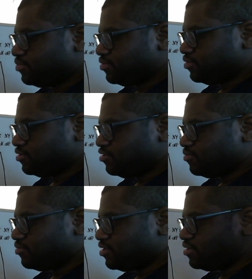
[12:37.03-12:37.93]
You know what
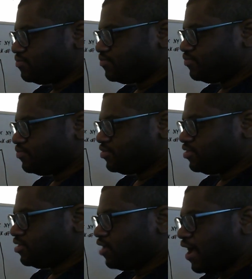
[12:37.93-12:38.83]
I'm saying?
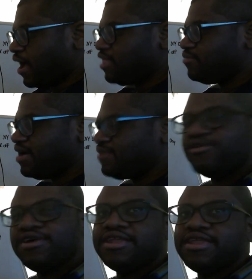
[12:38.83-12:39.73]
Alabama
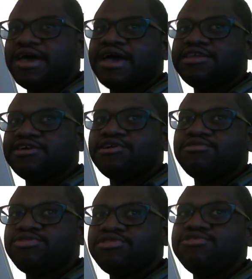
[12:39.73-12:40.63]
would have had to go
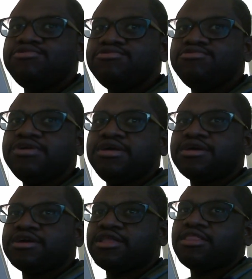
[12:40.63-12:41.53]
to
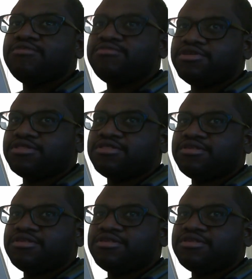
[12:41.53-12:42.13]
Columbus.